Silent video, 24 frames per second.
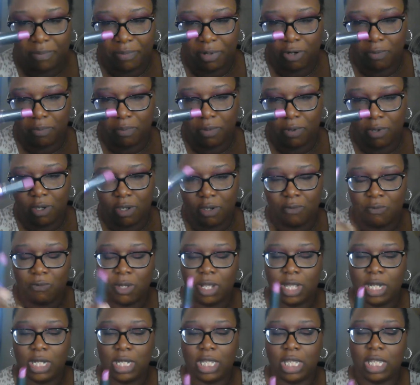purple on
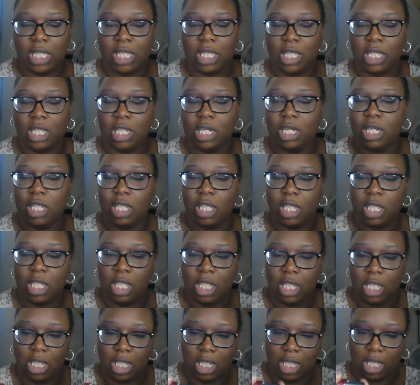one end
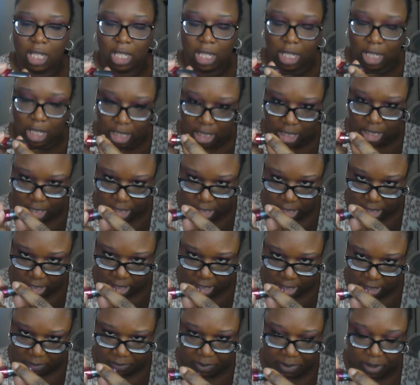and a
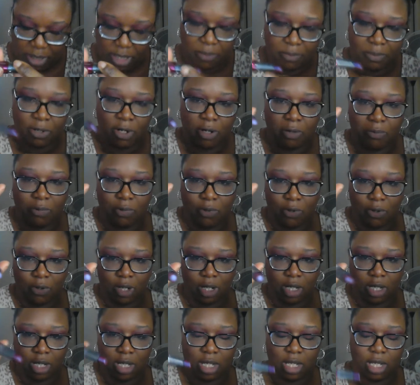deep purple
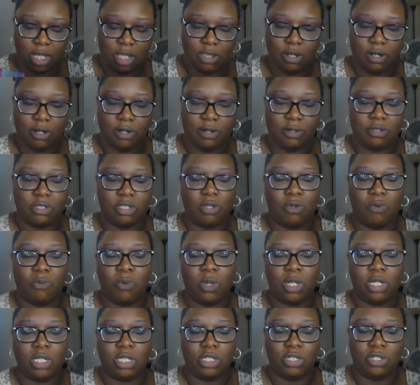on the other. So
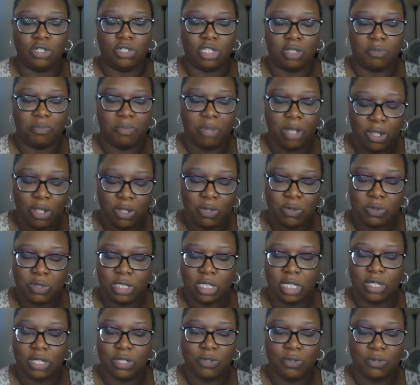what you're supposed
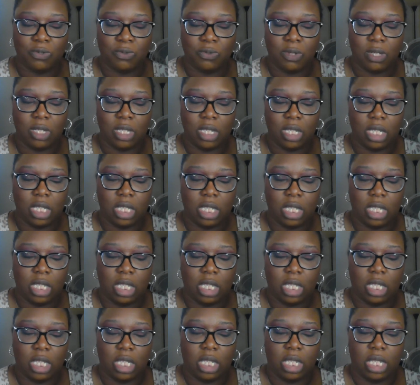to do
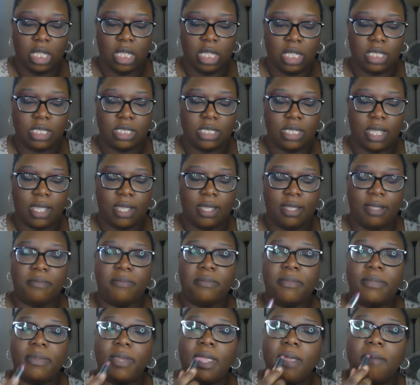is
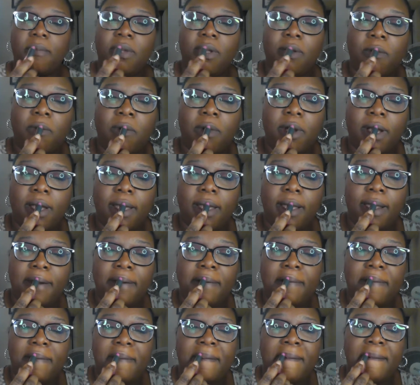put one
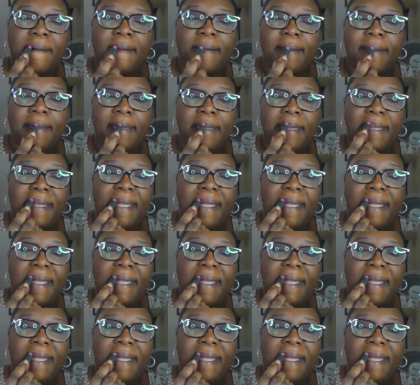color on,